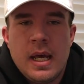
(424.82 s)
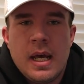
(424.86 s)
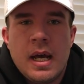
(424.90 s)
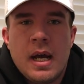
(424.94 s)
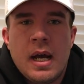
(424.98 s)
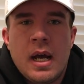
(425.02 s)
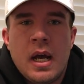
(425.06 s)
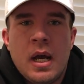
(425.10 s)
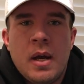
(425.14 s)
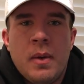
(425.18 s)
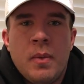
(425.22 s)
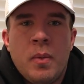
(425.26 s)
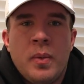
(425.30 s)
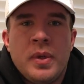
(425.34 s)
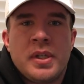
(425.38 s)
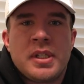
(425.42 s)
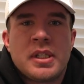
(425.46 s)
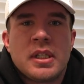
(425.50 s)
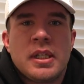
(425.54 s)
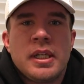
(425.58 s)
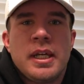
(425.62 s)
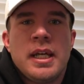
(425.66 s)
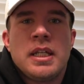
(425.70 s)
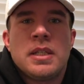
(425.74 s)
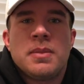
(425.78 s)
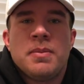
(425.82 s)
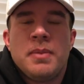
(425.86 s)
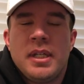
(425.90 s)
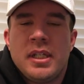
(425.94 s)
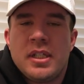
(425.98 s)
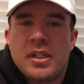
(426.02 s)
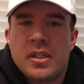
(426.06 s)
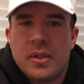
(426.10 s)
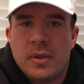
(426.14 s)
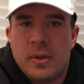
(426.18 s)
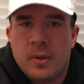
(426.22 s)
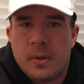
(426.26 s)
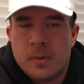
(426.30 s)
uh, which leads me
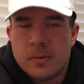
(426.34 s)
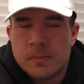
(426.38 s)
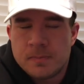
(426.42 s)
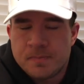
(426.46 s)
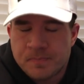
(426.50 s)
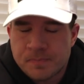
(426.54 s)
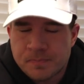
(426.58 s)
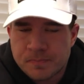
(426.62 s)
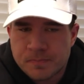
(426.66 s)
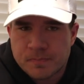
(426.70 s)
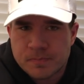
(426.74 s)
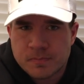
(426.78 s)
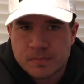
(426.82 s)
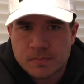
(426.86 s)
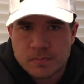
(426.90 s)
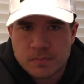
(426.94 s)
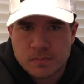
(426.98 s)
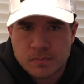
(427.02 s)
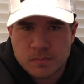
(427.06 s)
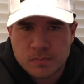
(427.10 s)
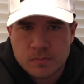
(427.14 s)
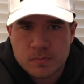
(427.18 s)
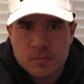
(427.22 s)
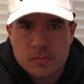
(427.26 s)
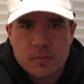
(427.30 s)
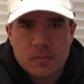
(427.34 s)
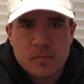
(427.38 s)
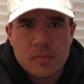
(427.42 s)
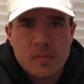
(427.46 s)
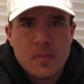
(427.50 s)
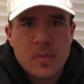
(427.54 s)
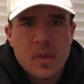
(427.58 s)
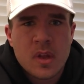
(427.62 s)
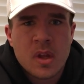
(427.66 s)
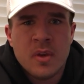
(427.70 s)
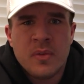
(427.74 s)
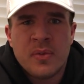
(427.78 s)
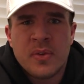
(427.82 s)
to,
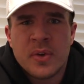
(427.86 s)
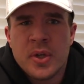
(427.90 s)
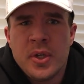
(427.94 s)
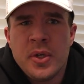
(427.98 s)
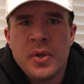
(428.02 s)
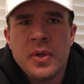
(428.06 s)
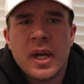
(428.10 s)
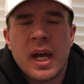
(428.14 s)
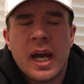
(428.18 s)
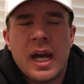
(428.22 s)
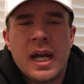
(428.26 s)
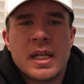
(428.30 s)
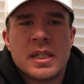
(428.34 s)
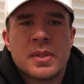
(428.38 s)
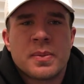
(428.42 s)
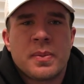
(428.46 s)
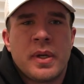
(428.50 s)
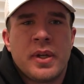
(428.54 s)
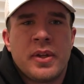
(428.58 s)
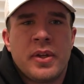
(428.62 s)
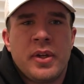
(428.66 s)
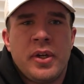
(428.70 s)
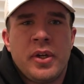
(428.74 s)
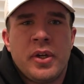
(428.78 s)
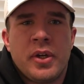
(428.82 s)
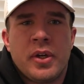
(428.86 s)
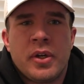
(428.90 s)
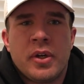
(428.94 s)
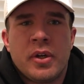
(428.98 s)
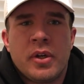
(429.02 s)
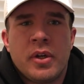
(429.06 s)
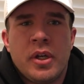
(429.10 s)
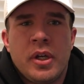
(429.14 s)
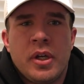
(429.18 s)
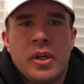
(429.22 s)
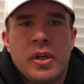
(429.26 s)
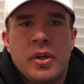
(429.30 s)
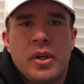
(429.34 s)
for you guys, whether
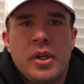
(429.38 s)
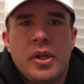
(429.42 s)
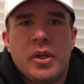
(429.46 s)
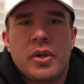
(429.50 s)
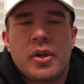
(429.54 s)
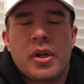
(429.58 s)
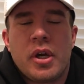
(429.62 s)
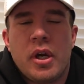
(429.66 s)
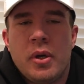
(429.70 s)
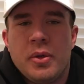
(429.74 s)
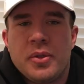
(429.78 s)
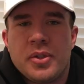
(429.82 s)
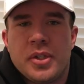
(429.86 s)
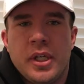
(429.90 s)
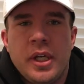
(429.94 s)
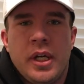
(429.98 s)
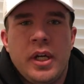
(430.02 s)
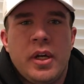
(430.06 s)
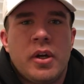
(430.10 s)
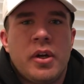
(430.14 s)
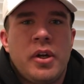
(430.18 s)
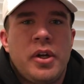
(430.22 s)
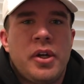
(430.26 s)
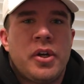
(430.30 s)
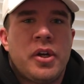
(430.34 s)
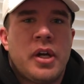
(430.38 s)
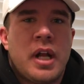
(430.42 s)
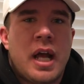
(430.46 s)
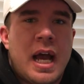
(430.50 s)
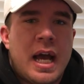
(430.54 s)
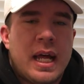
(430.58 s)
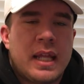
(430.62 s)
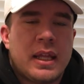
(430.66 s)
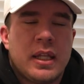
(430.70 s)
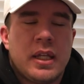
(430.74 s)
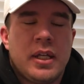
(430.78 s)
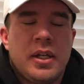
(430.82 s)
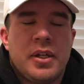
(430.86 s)
you're, you're, you're coaching or you're an
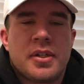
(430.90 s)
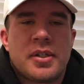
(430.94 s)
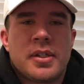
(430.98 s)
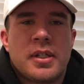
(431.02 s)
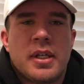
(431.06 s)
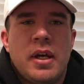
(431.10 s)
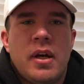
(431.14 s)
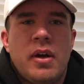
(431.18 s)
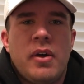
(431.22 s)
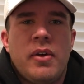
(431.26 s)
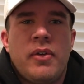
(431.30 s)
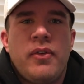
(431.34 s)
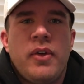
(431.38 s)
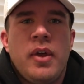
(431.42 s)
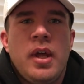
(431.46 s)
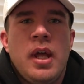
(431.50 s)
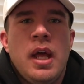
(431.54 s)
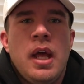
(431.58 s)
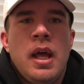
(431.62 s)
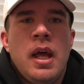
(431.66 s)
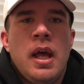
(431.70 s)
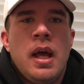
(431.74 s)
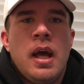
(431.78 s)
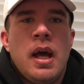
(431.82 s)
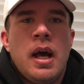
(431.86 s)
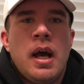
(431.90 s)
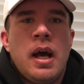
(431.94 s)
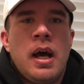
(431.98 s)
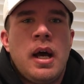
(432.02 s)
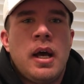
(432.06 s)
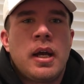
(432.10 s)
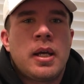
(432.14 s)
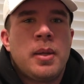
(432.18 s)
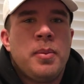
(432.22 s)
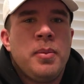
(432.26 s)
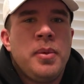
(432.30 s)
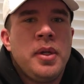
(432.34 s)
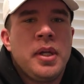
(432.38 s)
athlete yourself, uh,
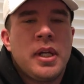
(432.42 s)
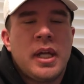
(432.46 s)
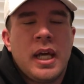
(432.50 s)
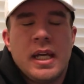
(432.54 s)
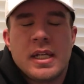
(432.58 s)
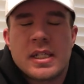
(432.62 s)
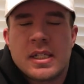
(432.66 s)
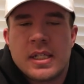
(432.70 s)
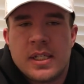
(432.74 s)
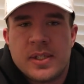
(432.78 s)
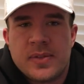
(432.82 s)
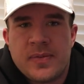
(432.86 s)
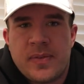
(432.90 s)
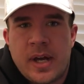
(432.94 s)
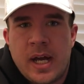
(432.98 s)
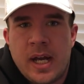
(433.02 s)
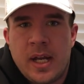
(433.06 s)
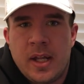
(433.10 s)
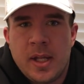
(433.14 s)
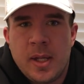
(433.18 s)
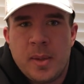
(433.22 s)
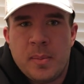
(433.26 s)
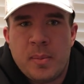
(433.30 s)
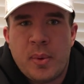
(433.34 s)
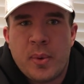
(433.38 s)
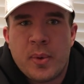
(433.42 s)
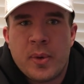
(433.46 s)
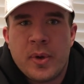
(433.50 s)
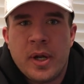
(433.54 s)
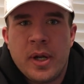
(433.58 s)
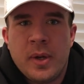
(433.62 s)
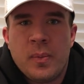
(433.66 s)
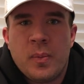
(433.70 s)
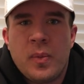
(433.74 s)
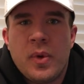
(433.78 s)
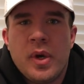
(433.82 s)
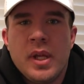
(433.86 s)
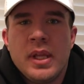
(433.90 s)
communication is vitally
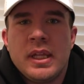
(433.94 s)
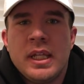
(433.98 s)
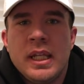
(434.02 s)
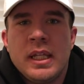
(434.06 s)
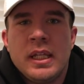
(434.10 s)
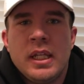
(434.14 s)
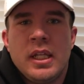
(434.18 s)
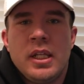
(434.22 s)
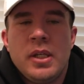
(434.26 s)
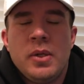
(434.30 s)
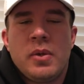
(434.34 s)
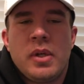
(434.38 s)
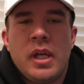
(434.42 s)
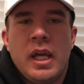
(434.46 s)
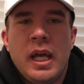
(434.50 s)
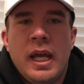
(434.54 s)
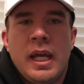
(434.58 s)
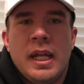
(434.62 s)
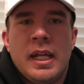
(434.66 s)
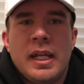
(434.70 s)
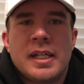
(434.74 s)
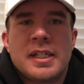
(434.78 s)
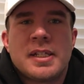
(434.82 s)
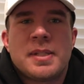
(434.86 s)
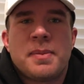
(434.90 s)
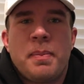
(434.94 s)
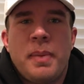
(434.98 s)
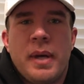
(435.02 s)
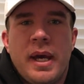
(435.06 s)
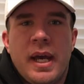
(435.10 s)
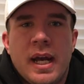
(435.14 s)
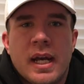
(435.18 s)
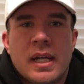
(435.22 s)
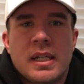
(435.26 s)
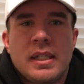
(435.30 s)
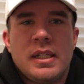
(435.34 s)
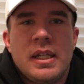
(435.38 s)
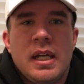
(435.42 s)
important. And one thing that you can
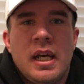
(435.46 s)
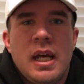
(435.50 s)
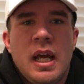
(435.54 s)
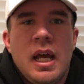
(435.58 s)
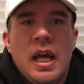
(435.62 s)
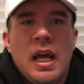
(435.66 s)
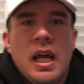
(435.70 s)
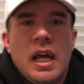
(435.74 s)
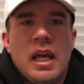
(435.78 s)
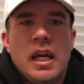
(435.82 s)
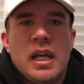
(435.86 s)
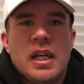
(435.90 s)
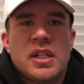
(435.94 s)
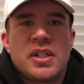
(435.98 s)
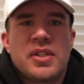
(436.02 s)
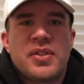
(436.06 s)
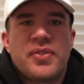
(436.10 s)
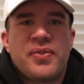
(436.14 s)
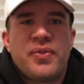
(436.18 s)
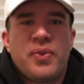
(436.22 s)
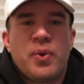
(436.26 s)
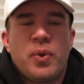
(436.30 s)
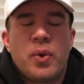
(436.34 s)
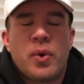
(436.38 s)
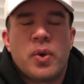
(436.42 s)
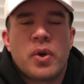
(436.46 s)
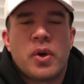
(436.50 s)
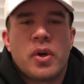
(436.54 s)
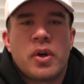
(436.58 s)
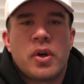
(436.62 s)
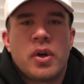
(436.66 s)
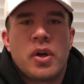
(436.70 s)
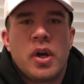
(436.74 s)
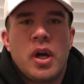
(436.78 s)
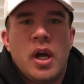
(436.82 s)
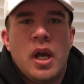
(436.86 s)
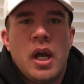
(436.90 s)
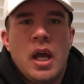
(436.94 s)
expect is
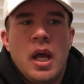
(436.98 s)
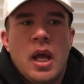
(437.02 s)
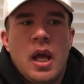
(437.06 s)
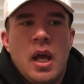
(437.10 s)
for